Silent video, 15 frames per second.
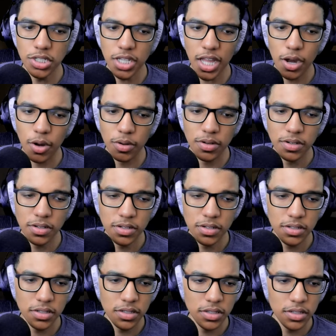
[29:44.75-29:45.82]
chill out.
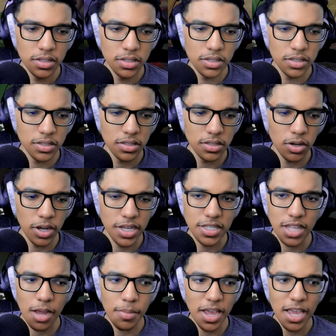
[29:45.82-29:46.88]
Okay,
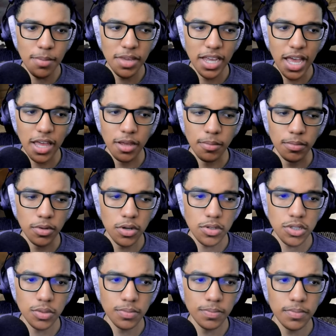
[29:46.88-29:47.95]
stop aiming at him. Go